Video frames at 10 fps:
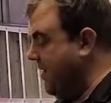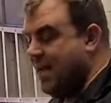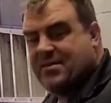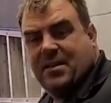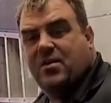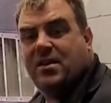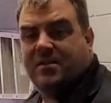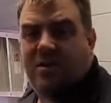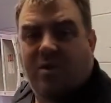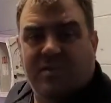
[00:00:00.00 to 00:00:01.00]
The last thing you need
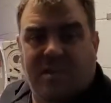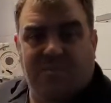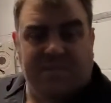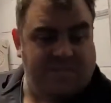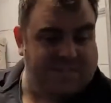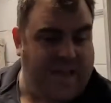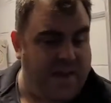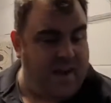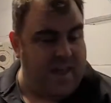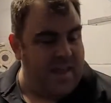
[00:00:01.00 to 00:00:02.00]
to know is on a busy
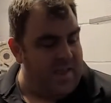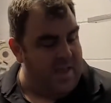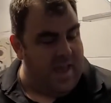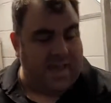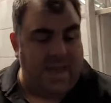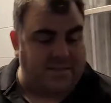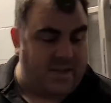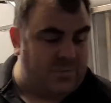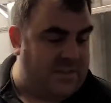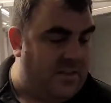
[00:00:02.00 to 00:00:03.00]
Saturday, a guest
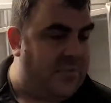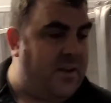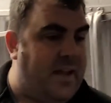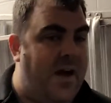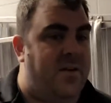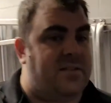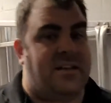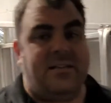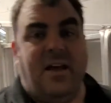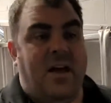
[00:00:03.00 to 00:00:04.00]
comes to the front counter and
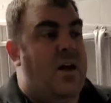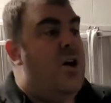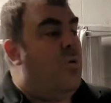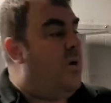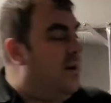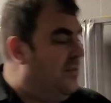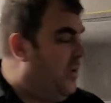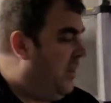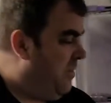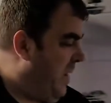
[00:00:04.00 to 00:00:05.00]
says, we're out of
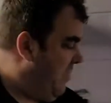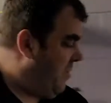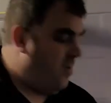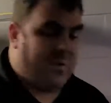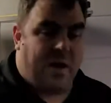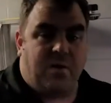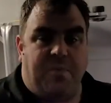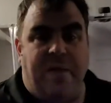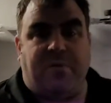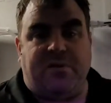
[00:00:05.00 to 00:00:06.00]
toilet paper, we're out of
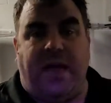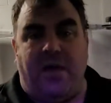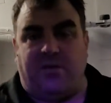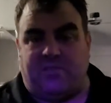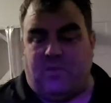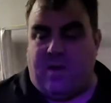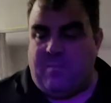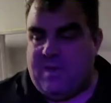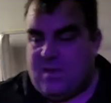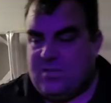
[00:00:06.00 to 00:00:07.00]
paper towels. So I'm
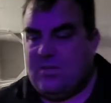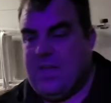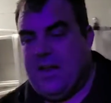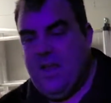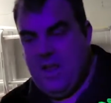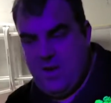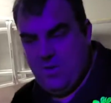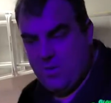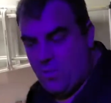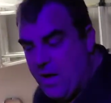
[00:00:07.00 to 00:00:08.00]
making sure that
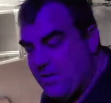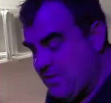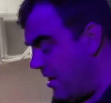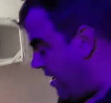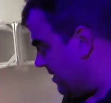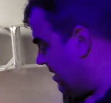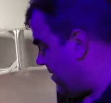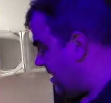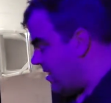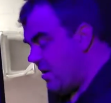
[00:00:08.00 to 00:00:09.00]
we're well stocked and
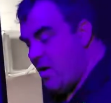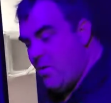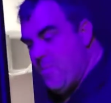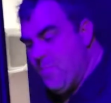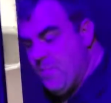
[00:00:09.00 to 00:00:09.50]
ready to go.